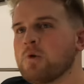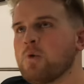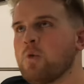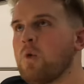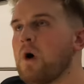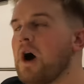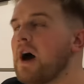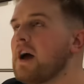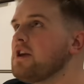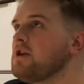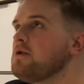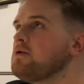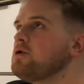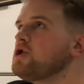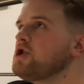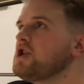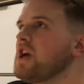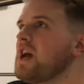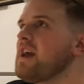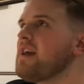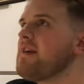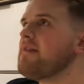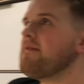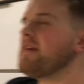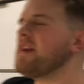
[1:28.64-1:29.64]
Why are you
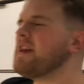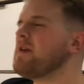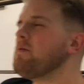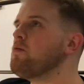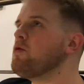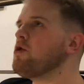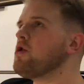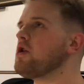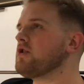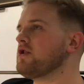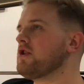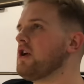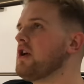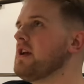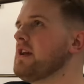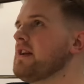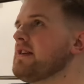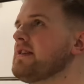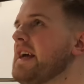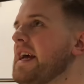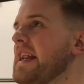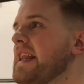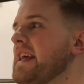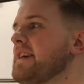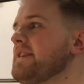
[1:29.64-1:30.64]
shaving in work toilets,
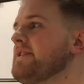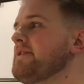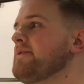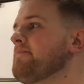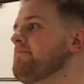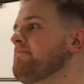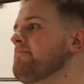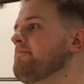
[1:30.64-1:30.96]
Elliot?